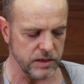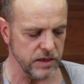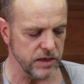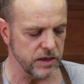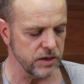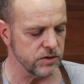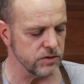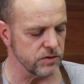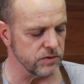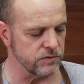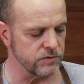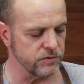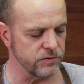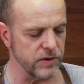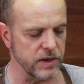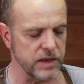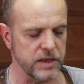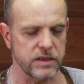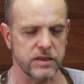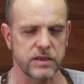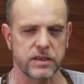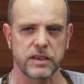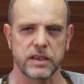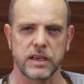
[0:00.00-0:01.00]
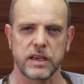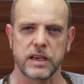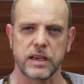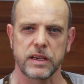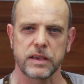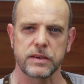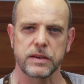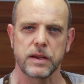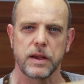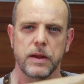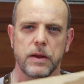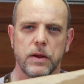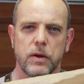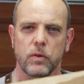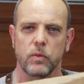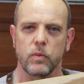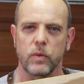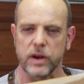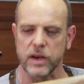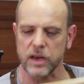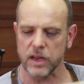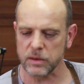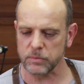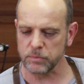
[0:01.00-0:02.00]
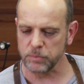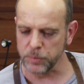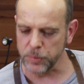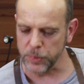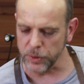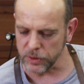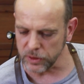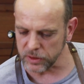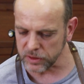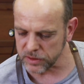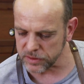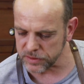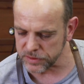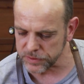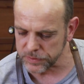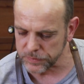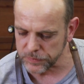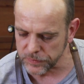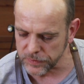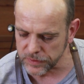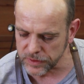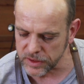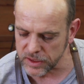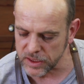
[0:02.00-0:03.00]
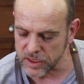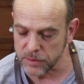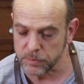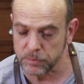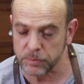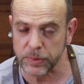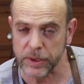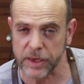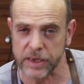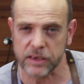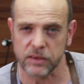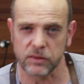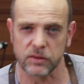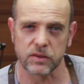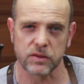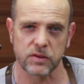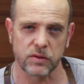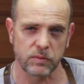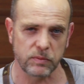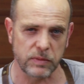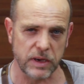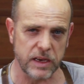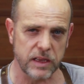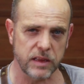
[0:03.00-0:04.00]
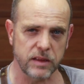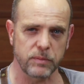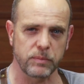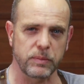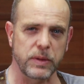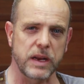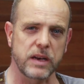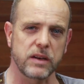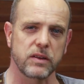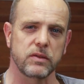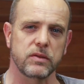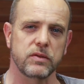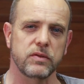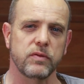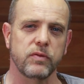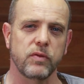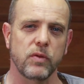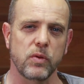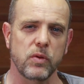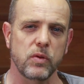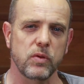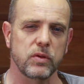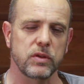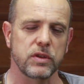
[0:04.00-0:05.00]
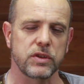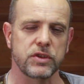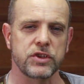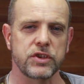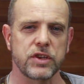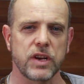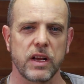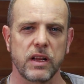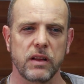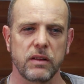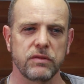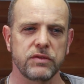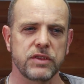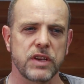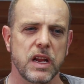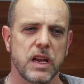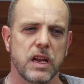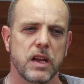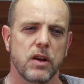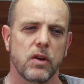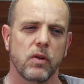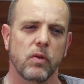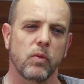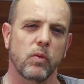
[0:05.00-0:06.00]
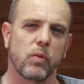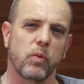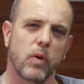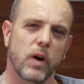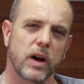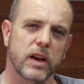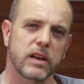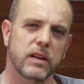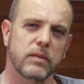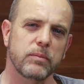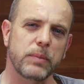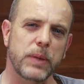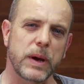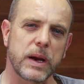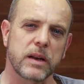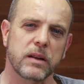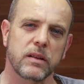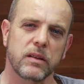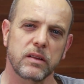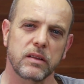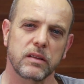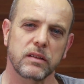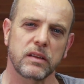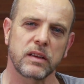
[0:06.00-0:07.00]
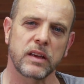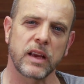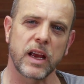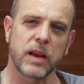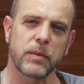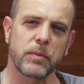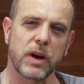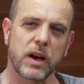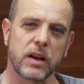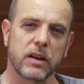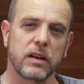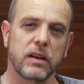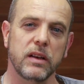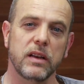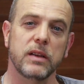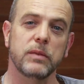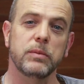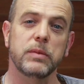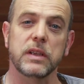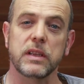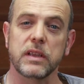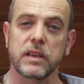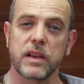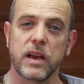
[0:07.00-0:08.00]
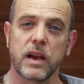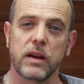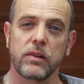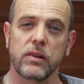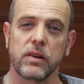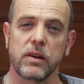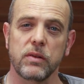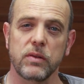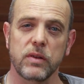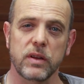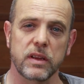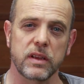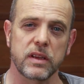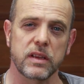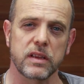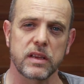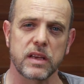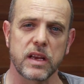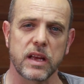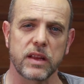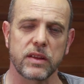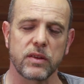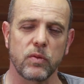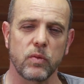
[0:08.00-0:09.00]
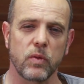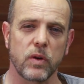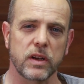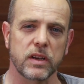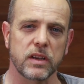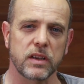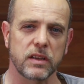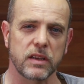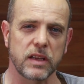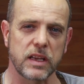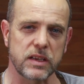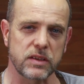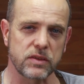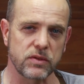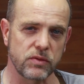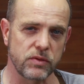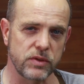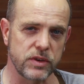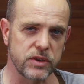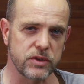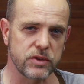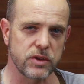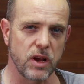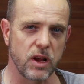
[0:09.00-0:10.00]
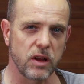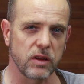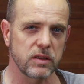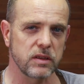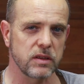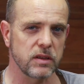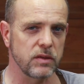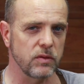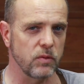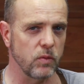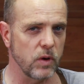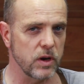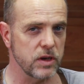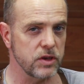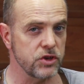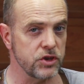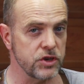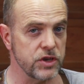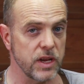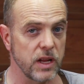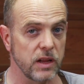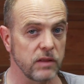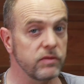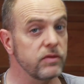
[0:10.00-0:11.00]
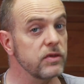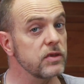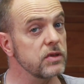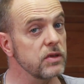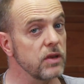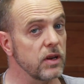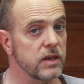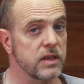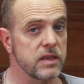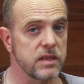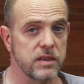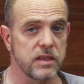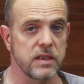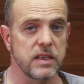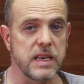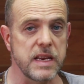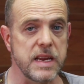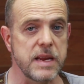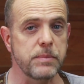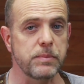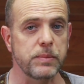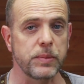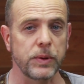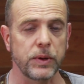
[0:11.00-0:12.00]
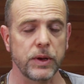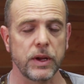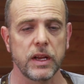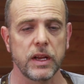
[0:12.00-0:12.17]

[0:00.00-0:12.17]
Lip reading: need to fix is, when I built the panels or made the panels for the shelves, one panel came out a little bit narrower than the other one, and as a result the one shelf is not as deep